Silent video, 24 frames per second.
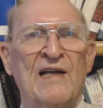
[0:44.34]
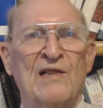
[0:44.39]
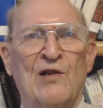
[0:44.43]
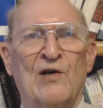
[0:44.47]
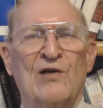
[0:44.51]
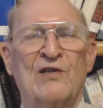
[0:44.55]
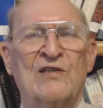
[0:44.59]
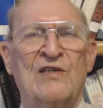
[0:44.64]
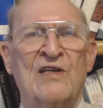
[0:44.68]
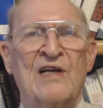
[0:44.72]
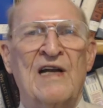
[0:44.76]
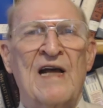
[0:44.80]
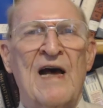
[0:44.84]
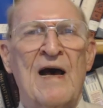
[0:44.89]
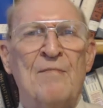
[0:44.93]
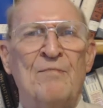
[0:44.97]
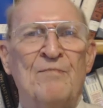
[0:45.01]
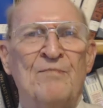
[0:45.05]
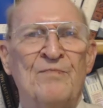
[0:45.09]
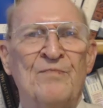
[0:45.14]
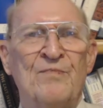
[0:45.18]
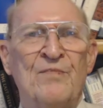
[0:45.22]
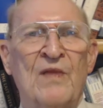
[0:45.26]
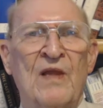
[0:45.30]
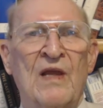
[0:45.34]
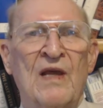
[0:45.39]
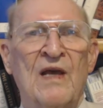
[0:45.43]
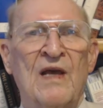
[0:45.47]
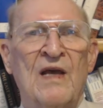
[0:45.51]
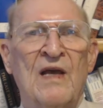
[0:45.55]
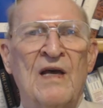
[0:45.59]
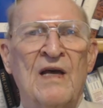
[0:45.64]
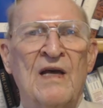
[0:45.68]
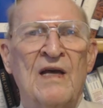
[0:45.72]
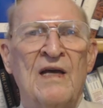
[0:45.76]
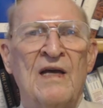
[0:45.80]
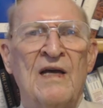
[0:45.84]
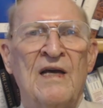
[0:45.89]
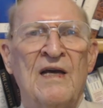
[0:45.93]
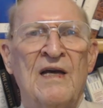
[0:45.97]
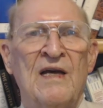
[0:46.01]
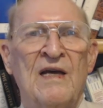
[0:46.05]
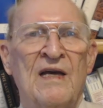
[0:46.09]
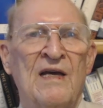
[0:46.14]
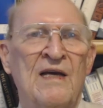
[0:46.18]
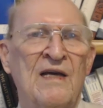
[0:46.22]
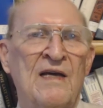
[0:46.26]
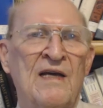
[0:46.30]
I looked it up.
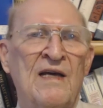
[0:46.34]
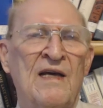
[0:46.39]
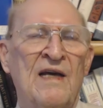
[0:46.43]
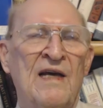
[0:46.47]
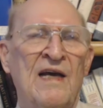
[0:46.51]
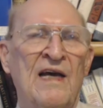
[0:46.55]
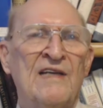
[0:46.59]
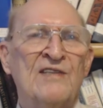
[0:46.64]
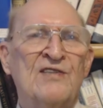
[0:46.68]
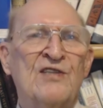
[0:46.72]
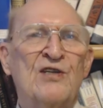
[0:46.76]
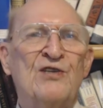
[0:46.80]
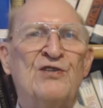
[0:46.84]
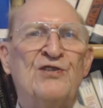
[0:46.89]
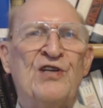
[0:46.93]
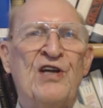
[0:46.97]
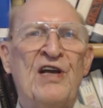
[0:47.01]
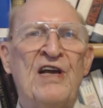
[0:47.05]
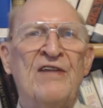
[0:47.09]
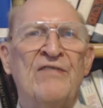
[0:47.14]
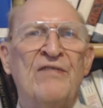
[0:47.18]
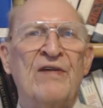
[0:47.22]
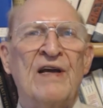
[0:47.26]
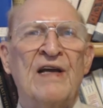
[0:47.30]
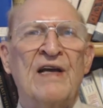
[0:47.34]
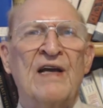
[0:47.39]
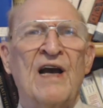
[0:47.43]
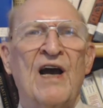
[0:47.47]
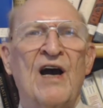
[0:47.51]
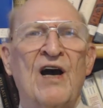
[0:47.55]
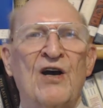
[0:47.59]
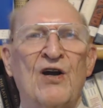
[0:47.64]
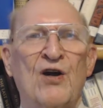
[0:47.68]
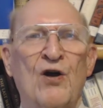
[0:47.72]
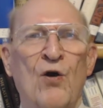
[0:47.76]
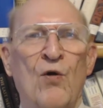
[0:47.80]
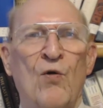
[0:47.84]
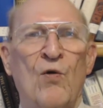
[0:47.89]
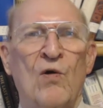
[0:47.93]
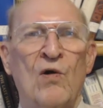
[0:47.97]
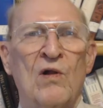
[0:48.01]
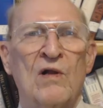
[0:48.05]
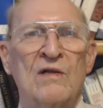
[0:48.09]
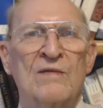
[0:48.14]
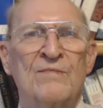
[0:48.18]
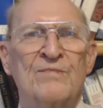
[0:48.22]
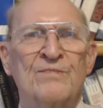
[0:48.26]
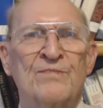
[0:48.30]
It's achieving a
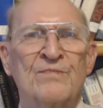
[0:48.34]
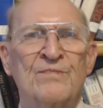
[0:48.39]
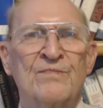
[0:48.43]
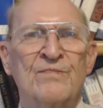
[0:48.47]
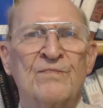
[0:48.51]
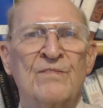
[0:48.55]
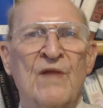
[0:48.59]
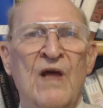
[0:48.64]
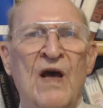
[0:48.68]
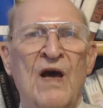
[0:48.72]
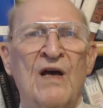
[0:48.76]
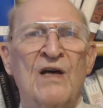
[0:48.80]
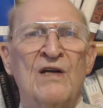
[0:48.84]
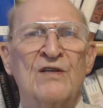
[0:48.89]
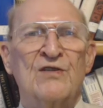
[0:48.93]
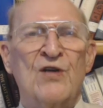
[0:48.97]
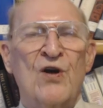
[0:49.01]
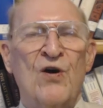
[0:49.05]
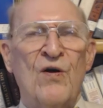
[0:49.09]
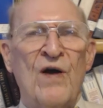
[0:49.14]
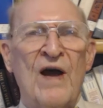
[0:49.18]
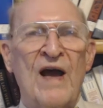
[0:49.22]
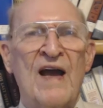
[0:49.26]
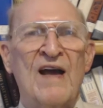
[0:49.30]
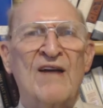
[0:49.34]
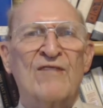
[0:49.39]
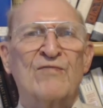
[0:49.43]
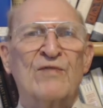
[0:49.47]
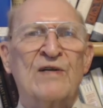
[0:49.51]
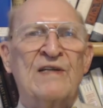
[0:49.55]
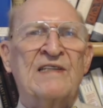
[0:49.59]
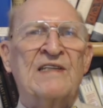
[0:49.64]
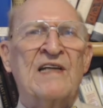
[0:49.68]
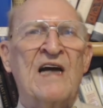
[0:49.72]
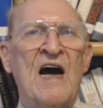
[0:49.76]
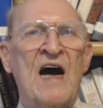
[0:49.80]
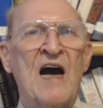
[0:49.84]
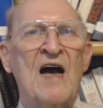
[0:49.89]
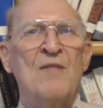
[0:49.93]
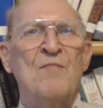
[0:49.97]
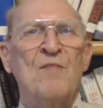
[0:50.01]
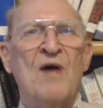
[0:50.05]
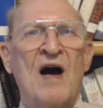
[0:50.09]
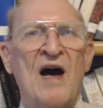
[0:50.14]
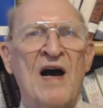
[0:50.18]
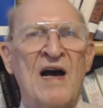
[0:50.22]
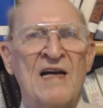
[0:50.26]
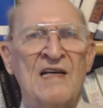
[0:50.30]
goal. So every
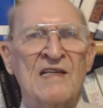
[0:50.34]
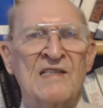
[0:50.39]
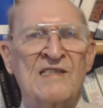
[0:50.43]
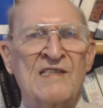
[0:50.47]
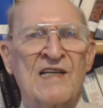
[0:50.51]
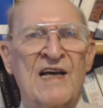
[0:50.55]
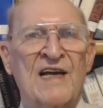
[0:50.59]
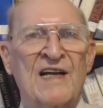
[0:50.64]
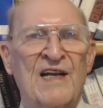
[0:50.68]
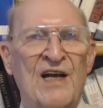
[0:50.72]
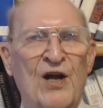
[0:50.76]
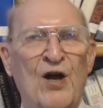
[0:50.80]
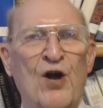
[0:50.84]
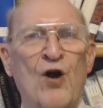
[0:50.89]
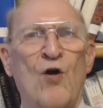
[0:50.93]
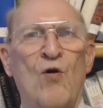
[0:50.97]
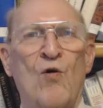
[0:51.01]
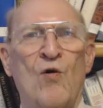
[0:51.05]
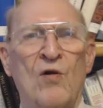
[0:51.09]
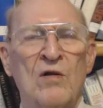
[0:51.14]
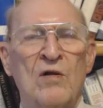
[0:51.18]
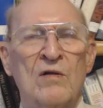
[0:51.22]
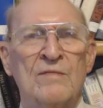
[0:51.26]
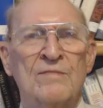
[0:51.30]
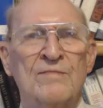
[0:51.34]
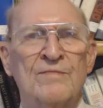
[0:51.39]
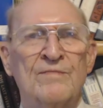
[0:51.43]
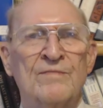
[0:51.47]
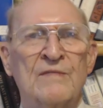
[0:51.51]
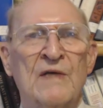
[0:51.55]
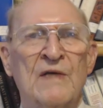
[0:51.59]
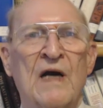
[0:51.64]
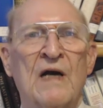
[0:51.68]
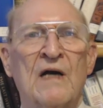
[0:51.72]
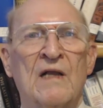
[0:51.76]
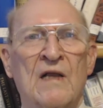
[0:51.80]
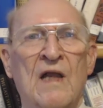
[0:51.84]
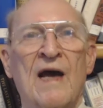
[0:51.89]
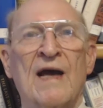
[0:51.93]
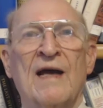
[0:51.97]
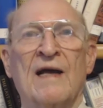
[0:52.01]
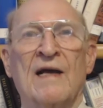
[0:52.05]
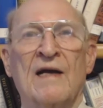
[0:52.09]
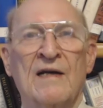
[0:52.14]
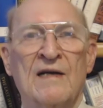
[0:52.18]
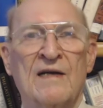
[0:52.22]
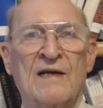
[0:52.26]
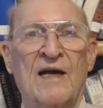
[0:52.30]
time I set a goal,
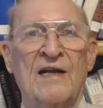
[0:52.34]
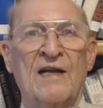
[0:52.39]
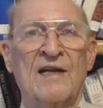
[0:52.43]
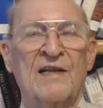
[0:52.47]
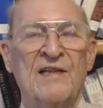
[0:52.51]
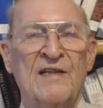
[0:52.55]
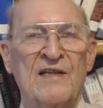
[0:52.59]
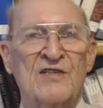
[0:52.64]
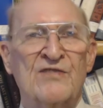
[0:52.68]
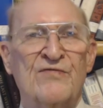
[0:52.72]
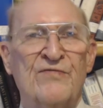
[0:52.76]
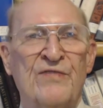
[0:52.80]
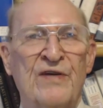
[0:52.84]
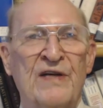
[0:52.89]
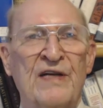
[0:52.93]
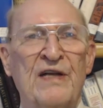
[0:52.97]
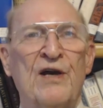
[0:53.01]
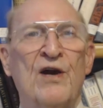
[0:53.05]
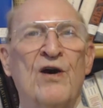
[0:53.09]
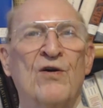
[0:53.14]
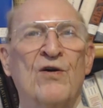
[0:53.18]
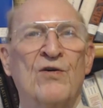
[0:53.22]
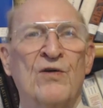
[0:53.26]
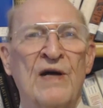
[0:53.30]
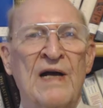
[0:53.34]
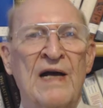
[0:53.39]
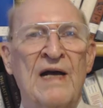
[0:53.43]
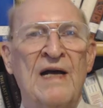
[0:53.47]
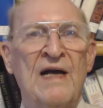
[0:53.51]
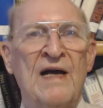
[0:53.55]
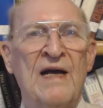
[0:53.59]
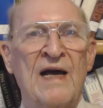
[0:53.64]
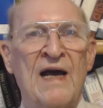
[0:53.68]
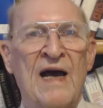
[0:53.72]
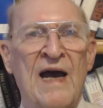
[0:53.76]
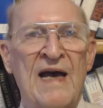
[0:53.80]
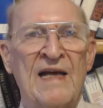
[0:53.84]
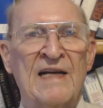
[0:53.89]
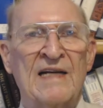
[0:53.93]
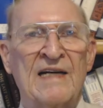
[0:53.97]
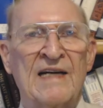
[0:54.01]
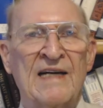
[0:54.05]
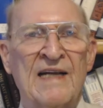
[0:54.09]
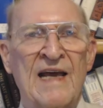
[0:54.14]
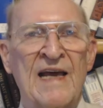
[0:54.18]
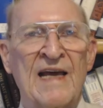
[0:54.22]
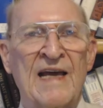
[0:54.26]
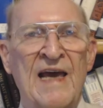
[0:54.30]
like cutting this video,
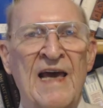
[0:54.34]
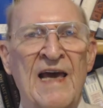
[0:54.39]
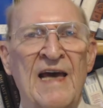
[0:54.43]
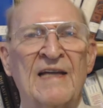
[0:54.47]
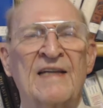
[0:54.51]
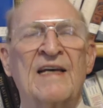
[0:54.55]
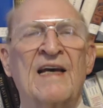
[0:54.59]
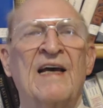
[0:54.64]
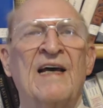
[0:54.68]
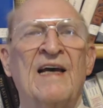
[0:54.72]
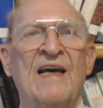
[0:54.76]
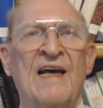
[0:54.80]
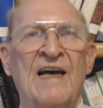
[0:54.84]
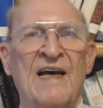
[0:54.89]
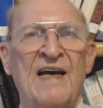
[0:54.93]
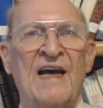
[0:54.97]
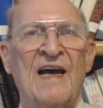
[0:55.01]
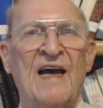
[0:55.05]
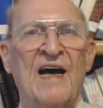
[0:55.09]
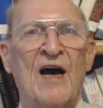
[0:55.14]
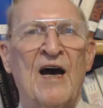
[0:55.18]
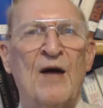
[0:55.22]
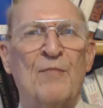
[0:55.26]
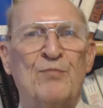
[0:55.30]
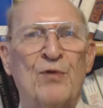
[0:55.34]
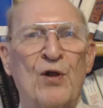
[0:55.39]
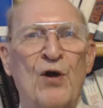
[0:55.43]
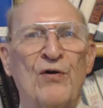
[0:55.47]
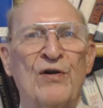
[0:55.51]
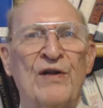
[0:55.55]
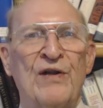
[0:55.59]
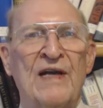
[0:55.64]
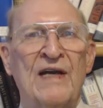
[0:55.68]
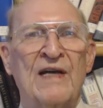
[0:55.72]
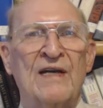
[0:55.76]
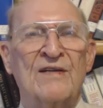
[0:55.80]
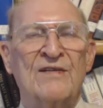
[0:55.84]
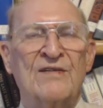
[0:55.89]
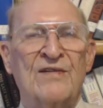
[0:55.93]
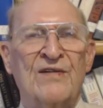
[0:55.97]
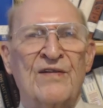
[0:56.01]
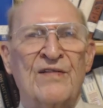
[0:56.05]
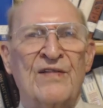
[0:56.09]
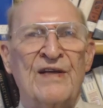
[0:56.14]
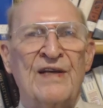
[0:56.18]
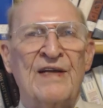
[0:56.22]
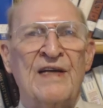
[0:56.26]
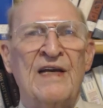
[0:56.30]
editing it, uploading it
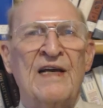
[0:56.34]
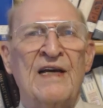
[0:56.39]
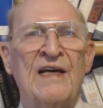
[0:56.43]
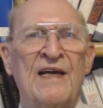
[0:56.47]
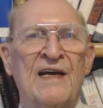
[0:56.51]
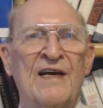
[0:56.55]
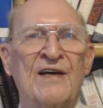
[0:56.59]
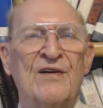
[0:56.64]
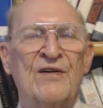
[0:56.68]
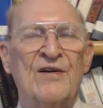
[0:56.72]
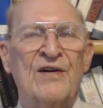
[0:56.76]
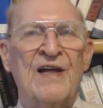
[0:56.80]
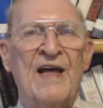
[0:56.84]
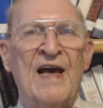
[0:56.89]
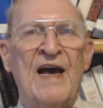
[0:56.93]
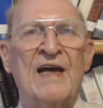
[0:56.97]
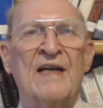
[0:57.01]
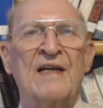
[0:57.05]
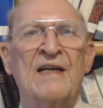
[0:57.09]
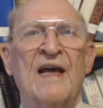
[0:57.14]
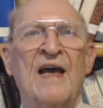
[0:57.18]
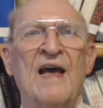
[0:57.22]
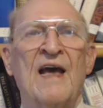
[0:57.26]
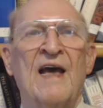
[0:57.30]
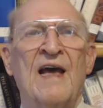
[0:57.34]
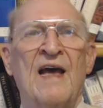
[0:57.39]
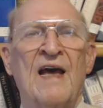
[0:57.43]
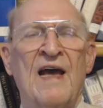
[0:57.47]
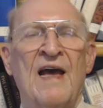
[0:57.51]
to the internet,